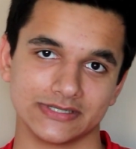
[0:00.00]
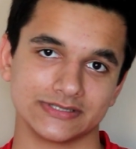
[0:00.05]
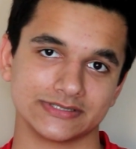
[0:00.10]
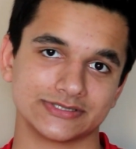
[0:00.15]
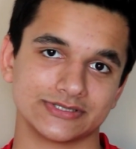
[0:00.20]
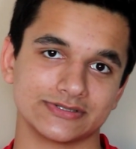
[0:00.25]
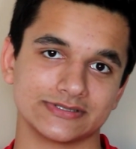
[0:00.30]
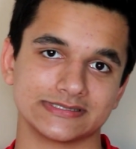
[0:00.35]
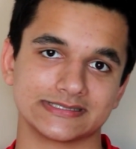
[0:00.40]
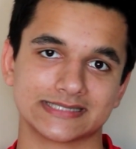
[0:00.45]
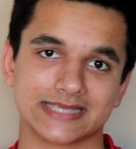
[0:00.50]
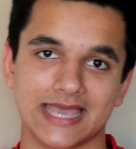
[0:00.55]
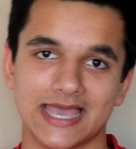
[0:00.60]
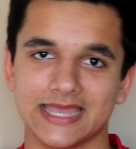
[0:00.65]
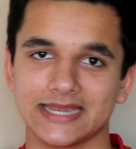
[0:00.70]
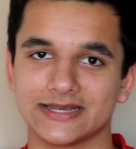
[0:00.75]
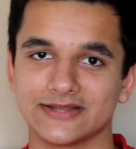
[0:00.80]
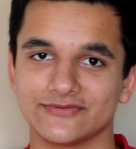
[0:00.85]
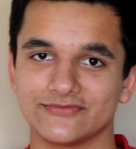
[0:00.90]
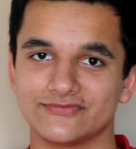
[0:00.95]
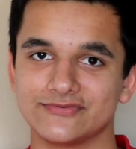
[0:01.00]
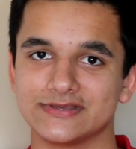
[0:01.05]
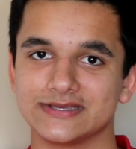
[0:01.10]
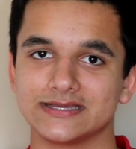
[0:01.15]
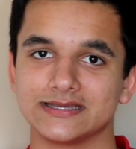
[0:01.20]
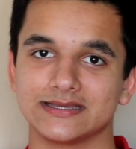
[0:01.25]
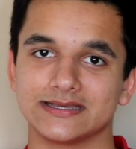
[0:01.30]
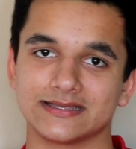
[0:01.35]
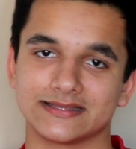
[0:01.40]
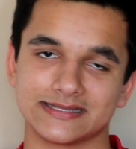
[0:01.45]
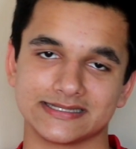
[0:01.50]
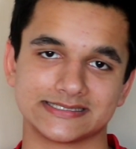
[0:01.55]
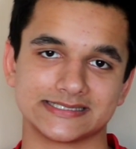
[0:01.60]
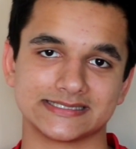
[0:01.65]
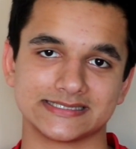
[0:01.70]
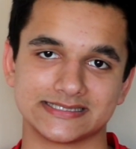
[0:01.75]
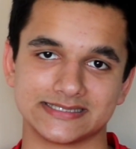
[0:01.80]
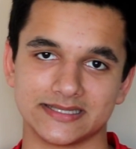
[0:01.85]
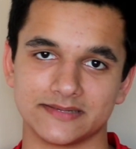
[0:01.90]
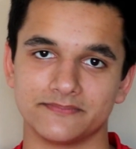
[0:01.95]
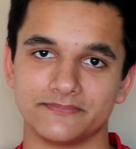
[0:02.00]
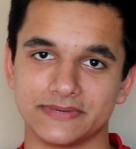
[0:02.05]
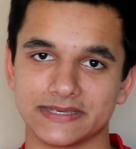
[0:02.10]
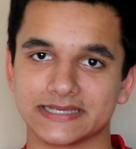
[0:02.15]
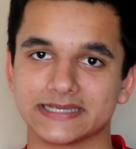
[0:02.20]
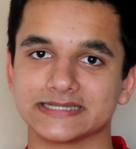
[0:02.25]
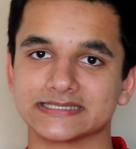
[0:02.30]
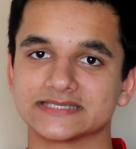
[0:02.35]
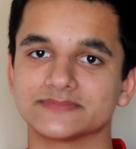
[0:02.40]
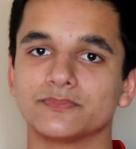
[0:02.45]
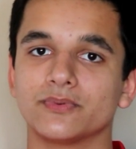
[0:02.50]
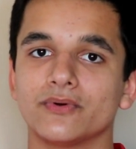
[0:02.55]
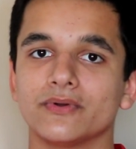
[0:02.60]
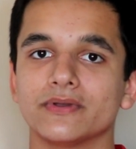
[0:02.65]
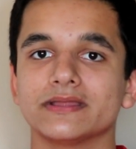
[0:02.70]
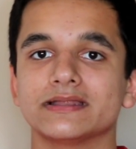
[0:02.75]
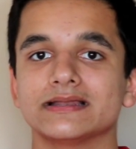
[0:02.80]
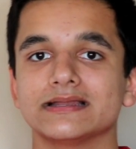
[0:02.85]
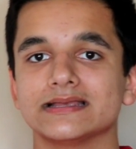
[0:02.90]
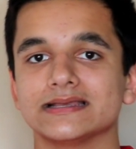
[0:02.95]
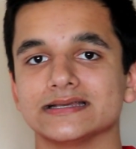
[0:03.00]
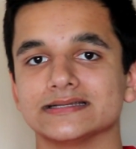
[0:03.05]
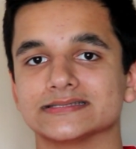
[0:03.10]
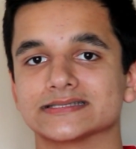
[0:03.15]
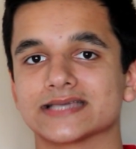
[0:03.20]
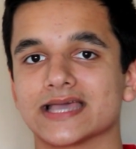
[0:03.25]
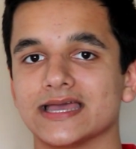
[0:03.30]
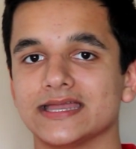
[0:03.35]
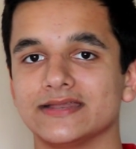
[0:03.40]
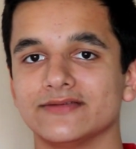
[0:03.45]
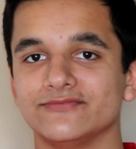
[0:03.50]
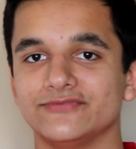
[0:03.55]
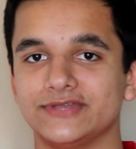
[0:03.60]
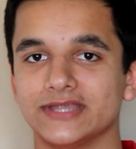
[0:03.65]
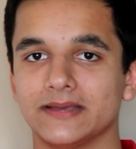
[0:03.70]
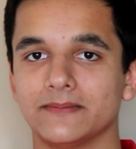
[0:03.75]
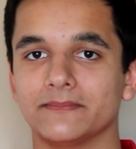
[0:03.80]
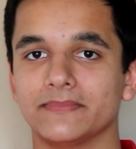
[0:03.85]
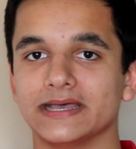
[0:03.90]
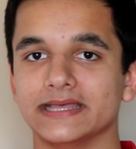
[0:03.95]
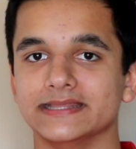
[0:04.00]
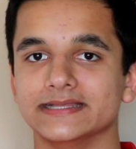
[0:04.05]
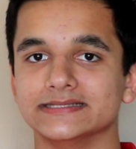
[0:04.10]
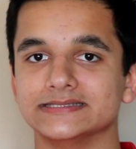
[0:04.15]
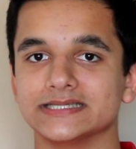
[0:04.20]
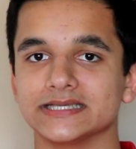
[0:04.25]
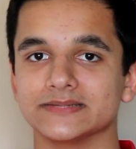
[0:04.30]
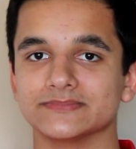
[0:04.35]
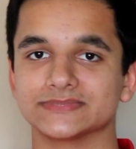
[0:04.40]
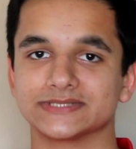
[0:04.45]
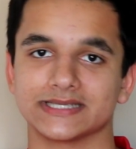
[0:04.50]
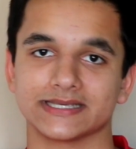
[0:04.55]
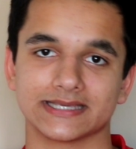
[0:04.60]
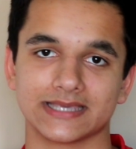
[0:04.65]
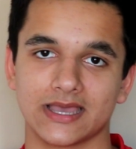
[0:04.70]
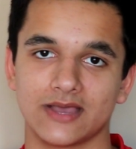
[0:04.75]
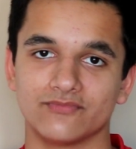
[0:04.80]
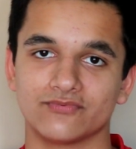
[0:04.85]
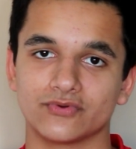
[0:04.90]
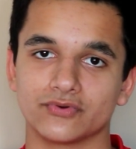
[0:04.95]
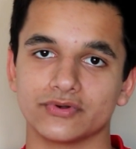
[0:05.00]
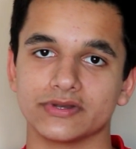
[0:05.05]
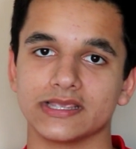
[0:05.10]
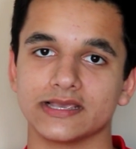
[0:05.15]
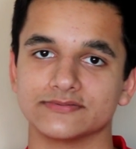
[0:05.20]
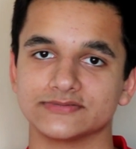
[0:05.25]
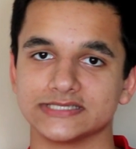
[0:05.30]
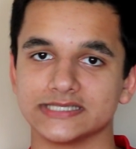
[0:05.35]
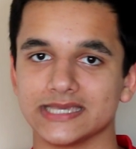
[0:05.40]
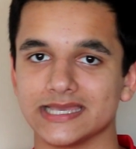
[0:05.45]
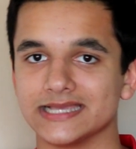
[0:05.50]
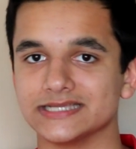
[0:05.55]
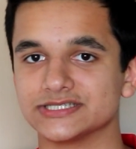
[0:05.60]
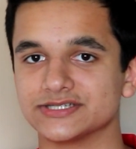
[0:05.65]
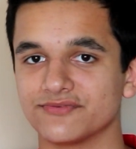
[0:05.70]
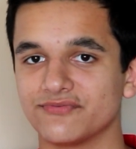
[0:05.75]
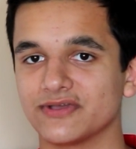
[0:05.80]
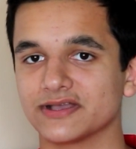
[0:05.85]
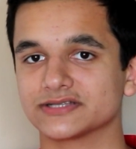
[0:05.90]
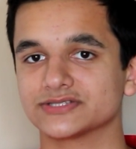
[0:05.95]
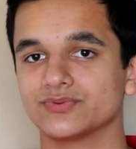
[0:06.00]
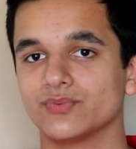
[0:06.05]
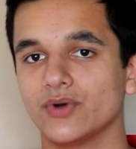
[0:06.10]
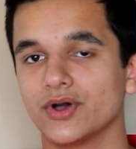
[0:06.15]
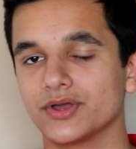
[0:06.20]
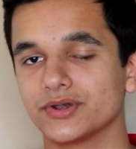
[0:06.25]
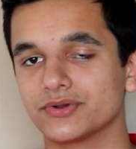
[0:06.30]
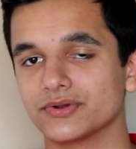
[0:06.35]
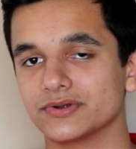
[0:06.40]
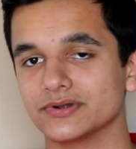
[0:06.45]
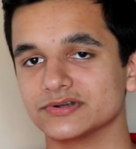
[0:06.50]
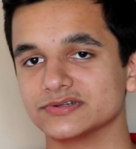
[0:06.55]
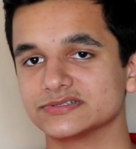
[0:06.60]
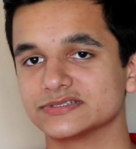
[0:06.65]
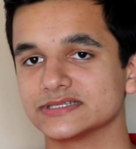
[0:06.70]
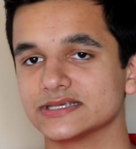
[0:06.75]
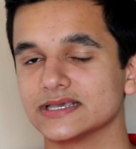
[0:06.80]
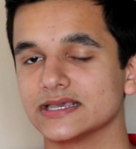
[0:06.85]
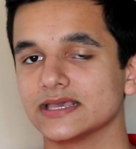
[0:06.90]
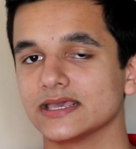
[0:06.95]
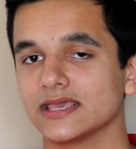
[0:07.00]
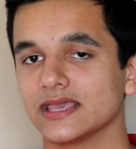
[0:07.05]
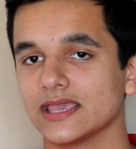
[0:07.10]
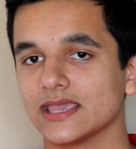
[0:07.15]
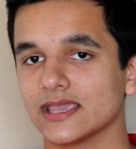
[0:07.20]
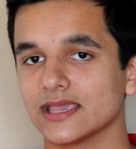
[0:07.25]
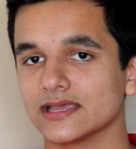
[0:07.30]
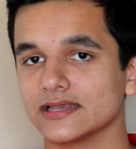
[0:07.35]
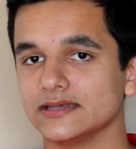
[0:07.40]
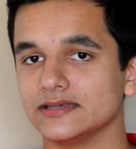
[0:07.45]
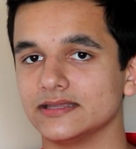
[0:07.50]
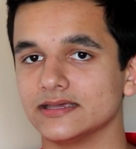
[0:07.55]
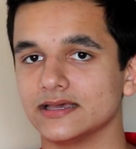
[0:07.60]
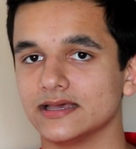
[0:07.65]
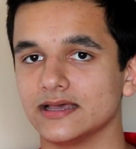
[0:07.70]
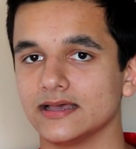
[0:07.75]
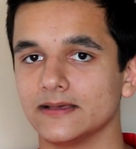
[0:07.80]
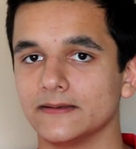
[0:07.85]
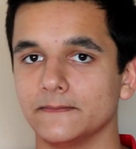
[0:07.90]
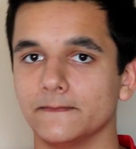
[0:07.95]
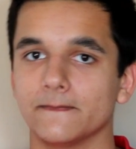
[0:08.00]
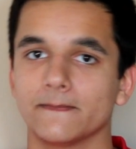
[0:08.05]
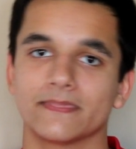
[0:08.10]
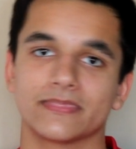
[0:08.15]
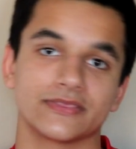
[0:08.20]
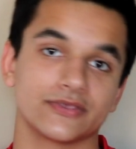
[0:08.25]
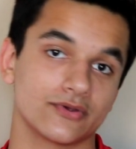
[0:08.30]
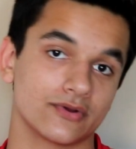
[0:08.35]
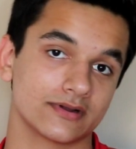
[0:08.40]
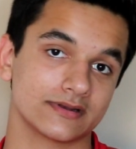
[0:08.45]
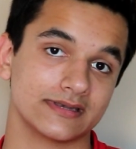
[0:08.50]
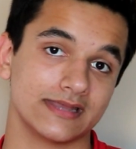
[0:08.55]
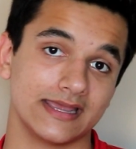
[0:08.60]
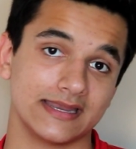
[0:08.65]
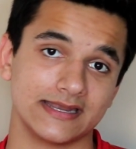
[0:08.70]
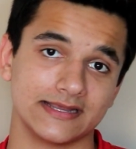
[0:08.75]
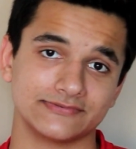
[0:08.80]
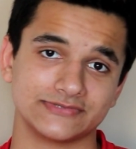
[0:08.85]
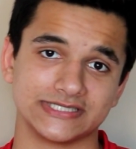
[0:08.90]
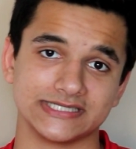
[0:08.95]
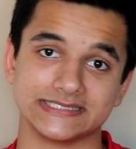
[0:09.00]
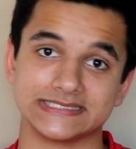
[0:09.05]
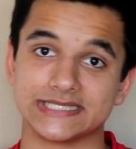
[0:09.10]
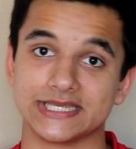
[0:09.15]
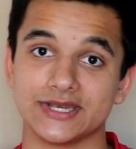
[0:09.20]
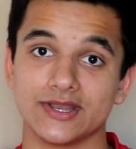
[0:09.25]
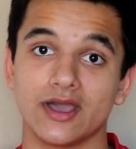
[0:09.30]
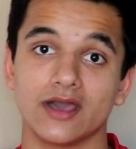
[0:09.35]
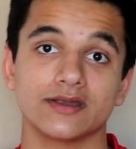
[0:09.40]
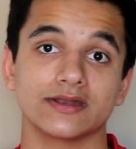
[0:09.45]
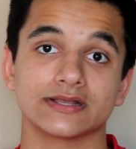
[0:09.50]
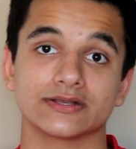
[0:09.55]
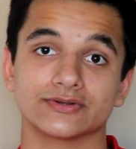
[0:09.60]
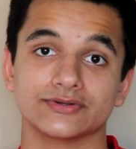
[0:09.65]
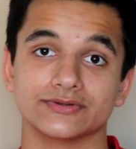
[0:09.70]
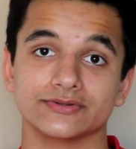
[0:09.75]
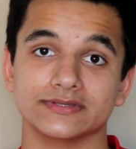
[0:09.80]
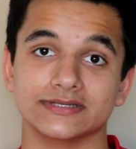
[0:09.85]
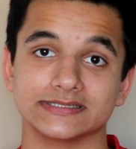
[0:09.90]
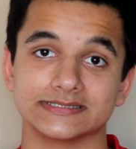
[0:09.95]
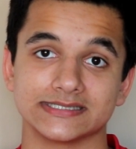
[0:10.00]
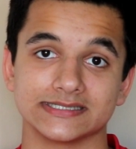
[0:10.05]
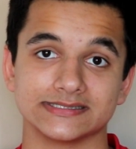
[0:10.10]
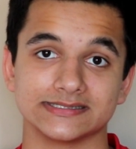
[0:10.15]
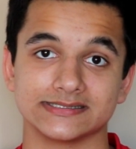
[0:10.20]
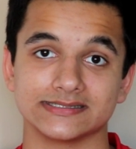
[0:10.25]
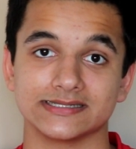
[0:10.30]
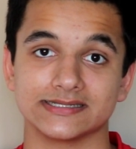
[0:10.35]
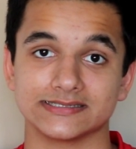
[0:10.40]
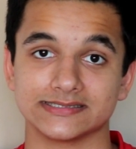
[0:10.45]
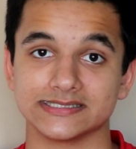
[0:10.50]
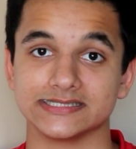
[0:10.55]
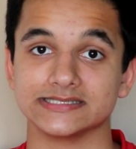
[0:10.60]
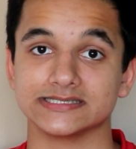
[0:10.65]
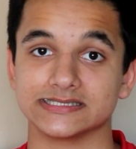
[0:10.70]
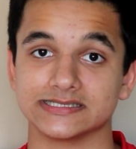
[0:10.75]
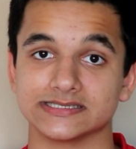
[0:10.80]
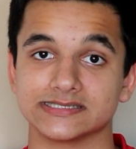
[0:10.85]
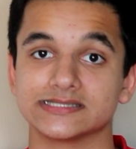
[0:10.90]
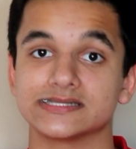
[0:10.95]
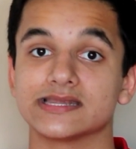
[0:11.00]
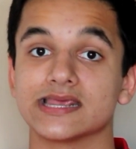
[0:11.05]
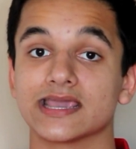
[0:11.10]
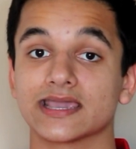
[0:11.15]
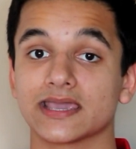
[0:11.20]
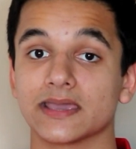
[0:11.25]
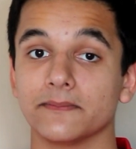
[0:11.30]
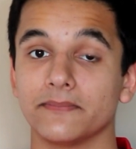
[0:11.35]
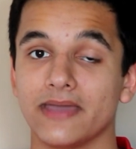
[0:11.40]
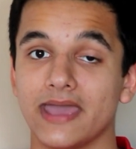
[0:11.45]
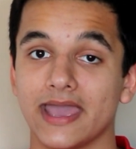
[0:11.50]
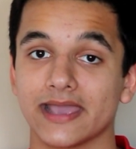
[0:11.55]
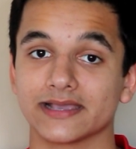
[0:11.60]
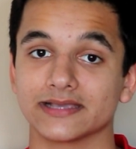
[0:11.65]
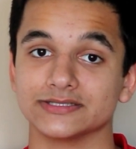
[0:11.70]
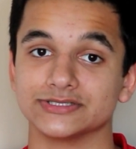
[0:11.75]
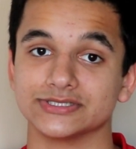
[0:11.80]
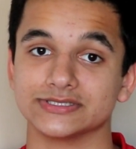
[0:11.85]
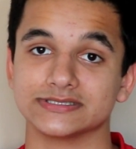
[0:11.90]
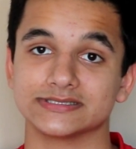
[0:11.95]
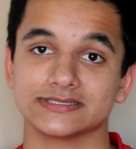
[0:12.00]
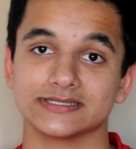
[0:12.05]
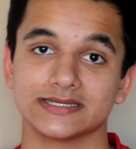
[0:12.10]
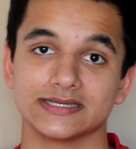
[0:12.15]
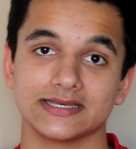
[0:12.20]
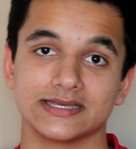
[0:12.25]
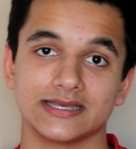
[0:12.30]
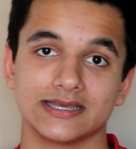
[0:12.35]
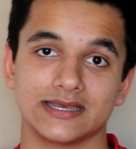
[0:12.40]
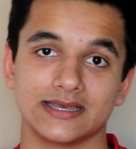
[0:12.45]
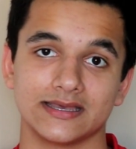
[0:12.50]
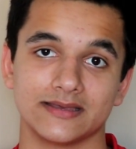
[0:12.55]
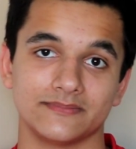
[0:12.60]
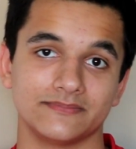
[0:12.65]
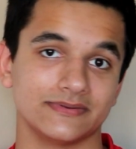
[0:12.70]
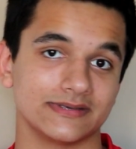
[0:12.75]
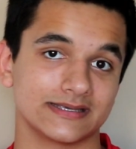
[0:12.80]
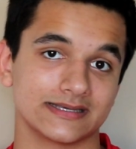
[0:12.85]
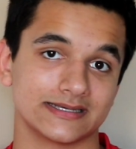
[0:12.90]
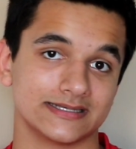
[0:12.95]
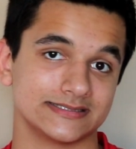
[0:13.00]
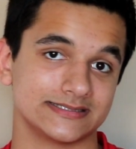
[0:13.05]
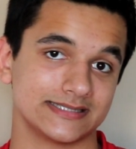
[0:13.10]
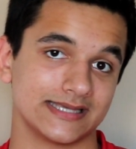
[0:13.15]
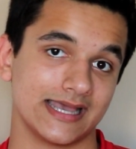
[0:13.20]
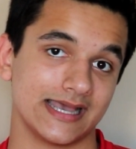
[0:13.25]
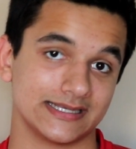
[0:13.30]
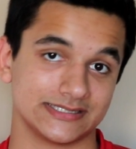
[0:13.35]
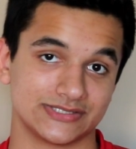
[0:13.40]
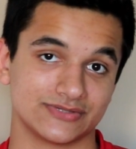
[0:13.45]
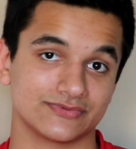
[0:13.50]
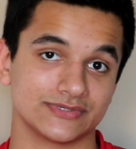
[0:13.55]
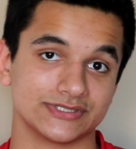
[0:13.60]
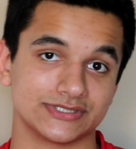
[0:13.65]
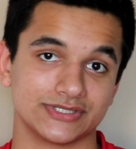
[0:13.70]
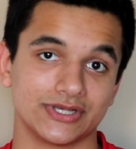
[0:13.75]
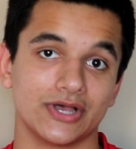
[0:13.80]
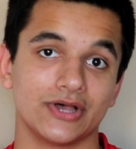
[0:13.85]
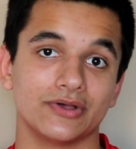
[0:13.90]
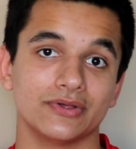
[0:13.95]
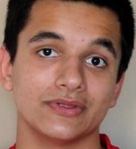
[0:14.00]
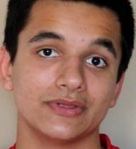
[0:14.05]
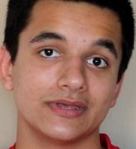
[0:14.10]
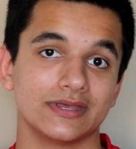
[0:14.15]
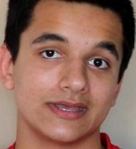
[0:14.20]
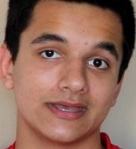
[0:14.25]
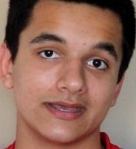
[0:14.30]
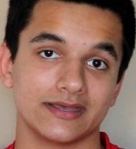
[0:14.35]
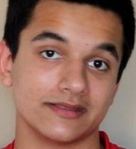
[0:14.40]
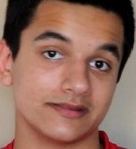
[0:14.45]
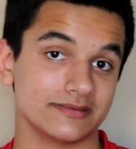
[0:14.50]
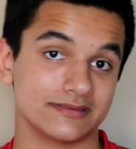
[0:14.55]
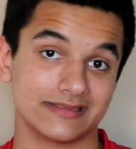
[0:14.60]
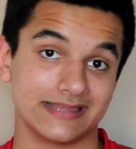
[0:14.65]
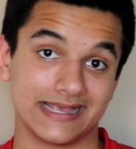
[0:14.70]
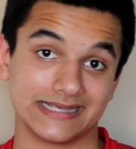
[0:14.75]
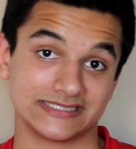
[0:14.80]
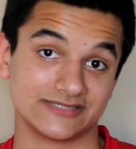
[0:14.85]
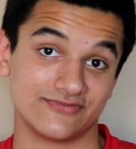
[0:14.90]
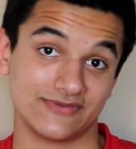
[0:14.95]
So it's kind of, this is the biggest point, it's kind of done by the teams like Cavalry FC, HFX Wanderers, and uh, York 9 FC to not include this in the season's ticket packages uh, because as a result, uh, less